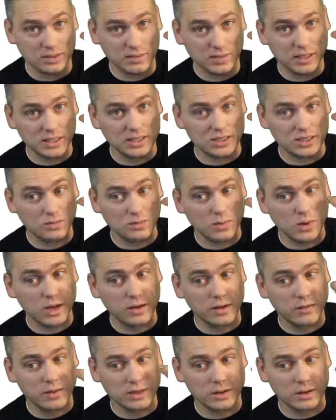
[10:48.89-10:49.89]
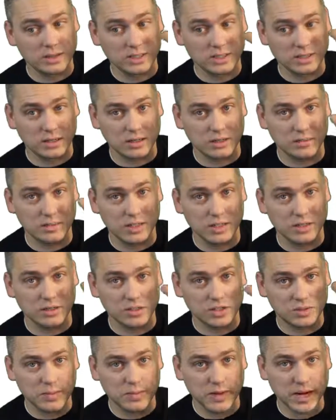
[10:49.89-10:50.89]
because one of those is going to be your
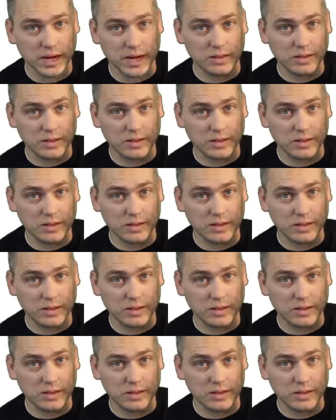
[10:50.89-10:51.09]
spare